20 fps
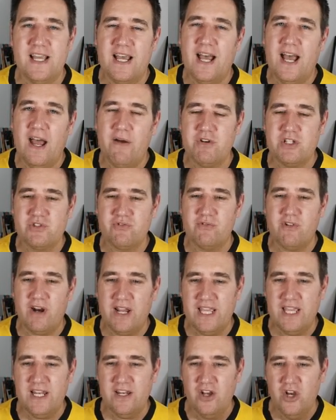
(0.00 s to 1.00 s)
average
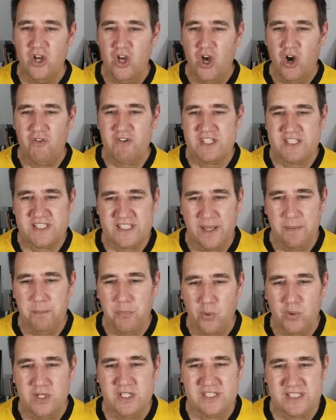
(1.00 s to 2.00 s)
rating of
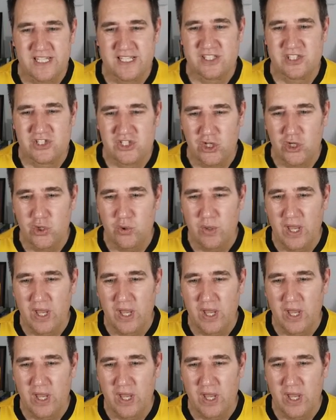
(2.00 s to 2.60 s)
7.62.